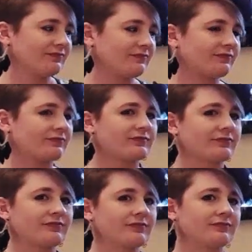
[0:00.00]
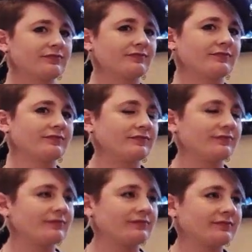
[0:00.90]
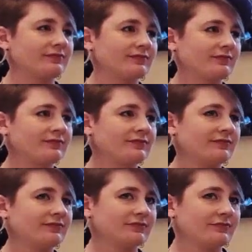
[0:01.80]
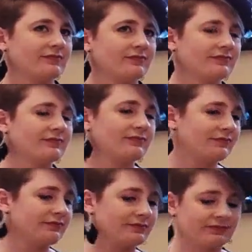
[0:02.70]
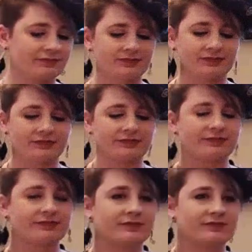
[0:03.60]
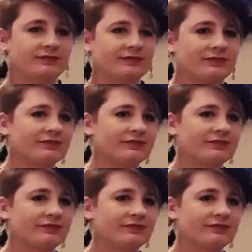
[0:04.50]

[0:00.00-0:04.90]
This person isn't speaking.